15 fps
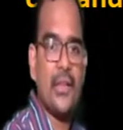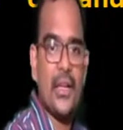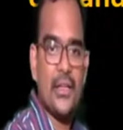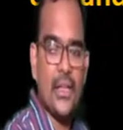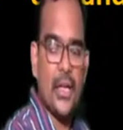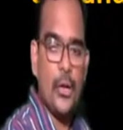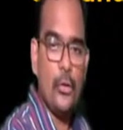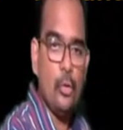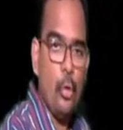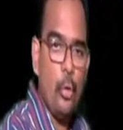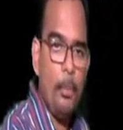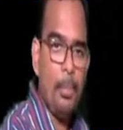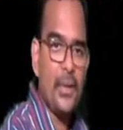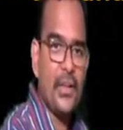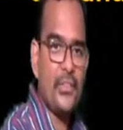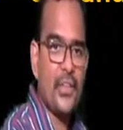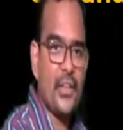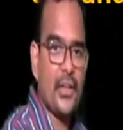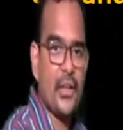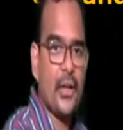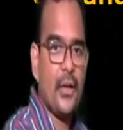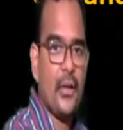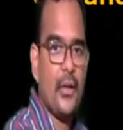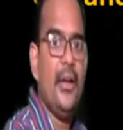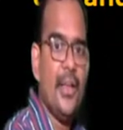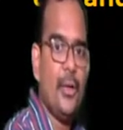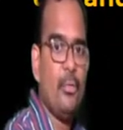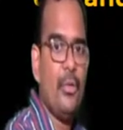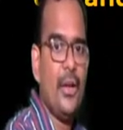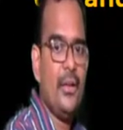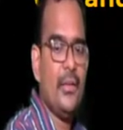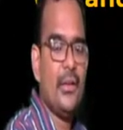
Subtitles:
that low pressure liquid